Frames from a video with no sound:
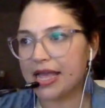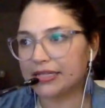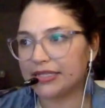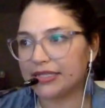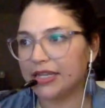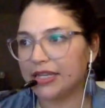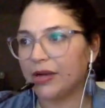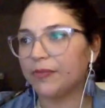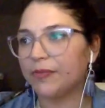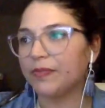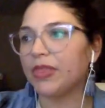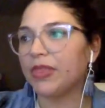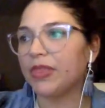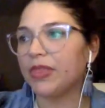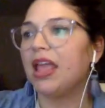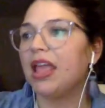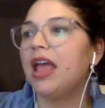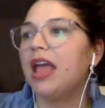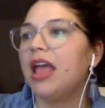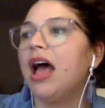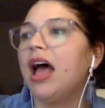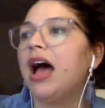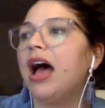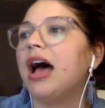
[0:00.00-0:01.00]

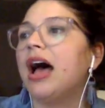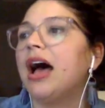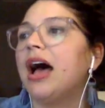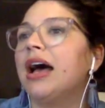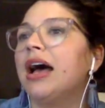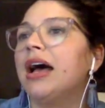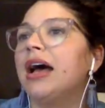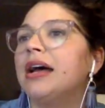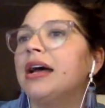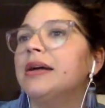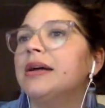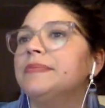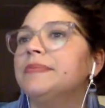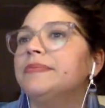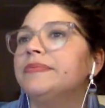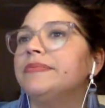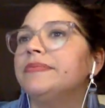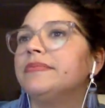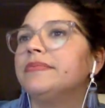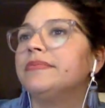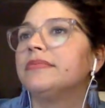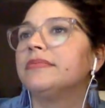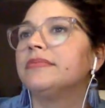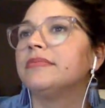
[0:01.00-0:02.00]
So,
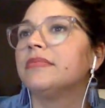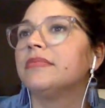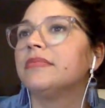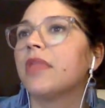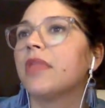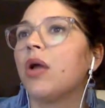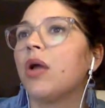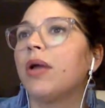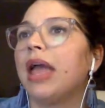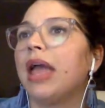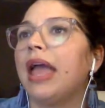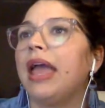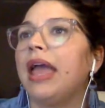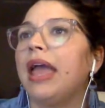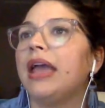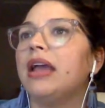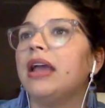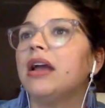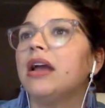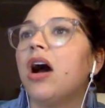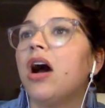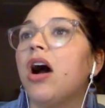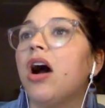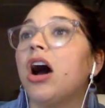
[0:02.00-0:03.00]

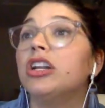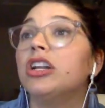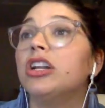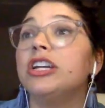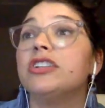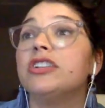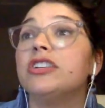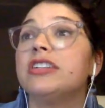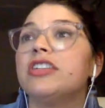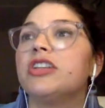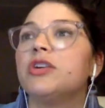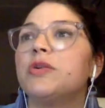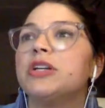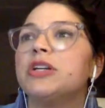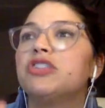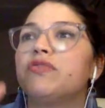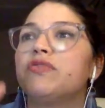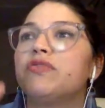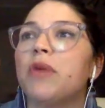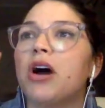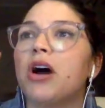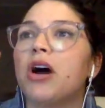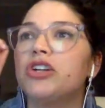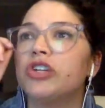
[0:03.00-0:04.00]
okay. Here's another question
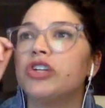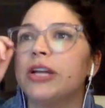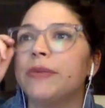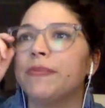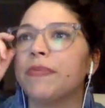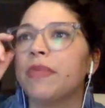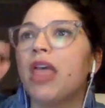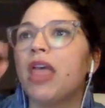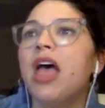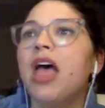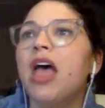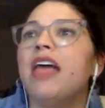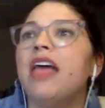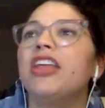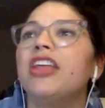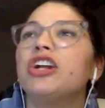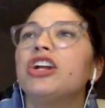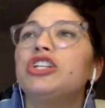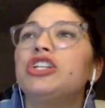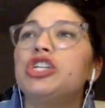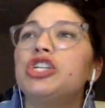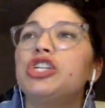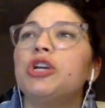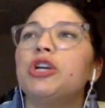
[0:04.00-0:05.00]
from Audrey. There are
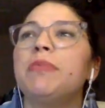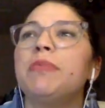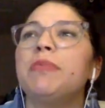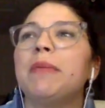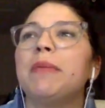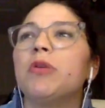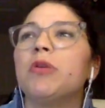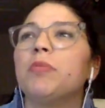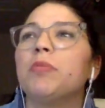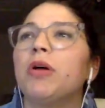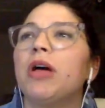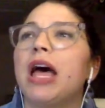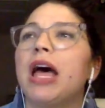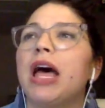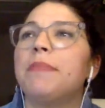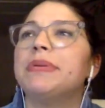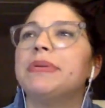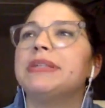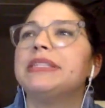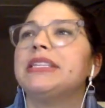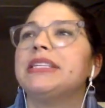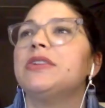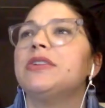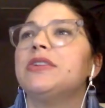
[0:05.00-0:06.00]
2 memorable
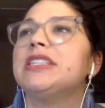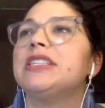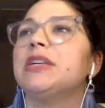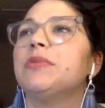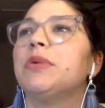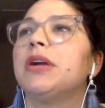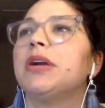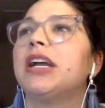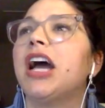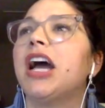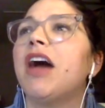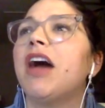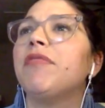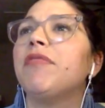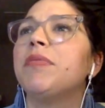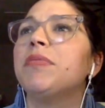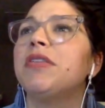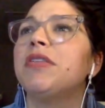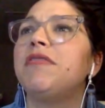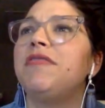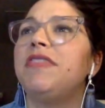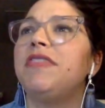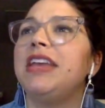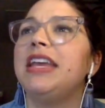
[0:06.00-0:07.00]
episodes that were cut from
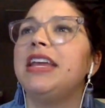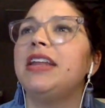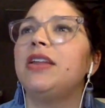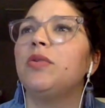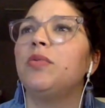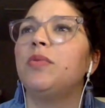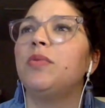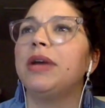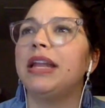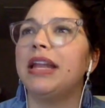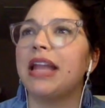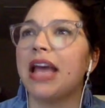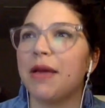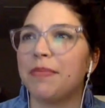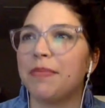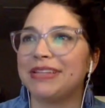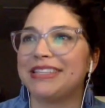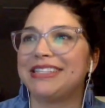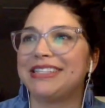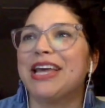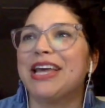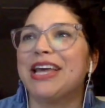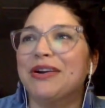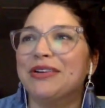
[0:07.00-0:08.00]
the feed when
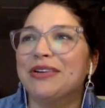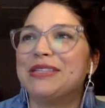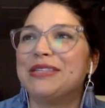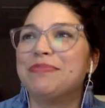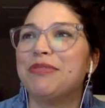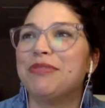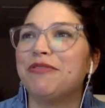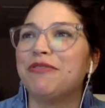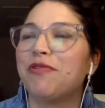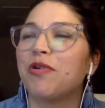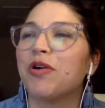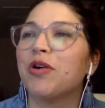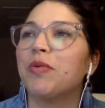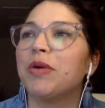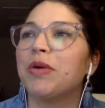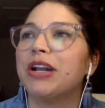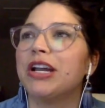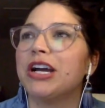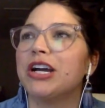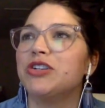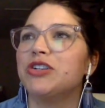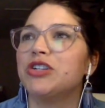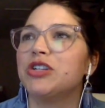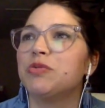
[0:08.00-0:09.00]
episodes before
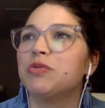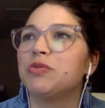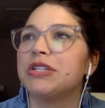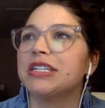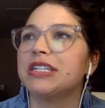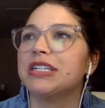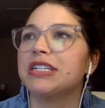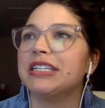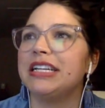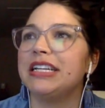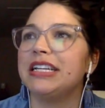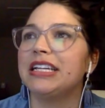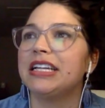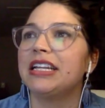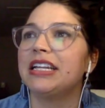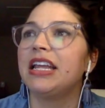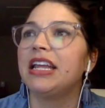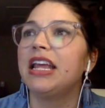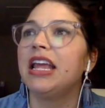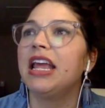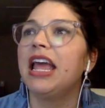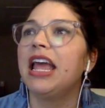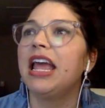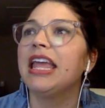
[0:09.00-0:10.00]
100 were deleted.
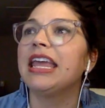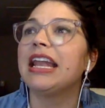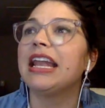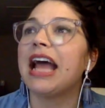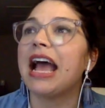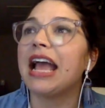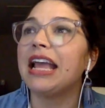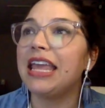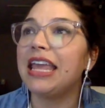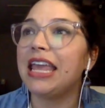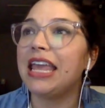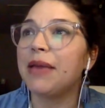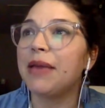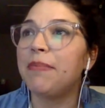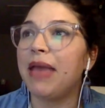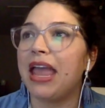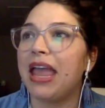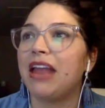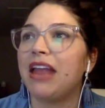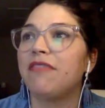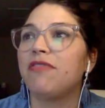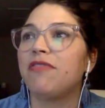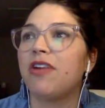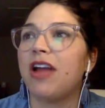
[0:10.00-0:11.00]
Can I
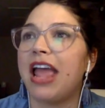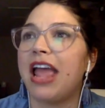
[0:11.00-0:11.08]
campaign for